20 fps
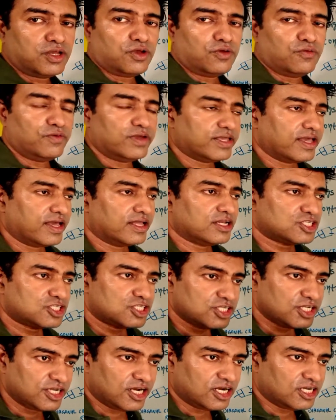we can
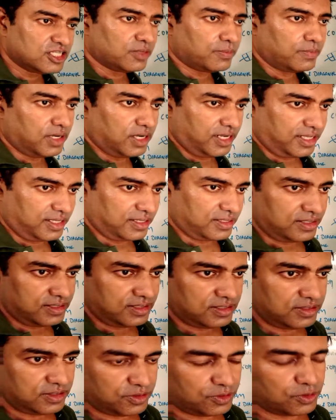shield the building.
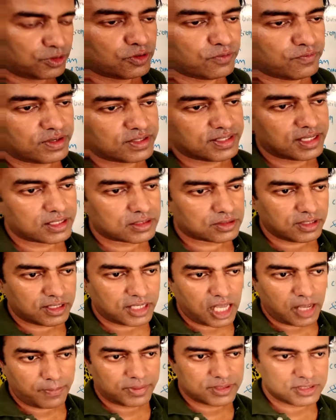When the earthquake
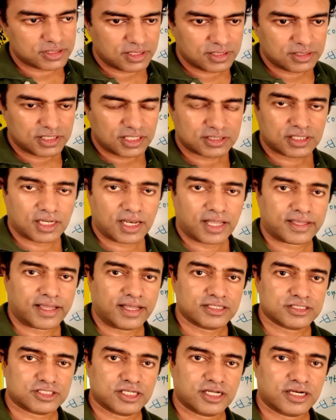happens, just like
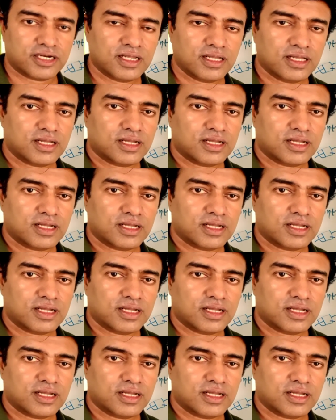I said,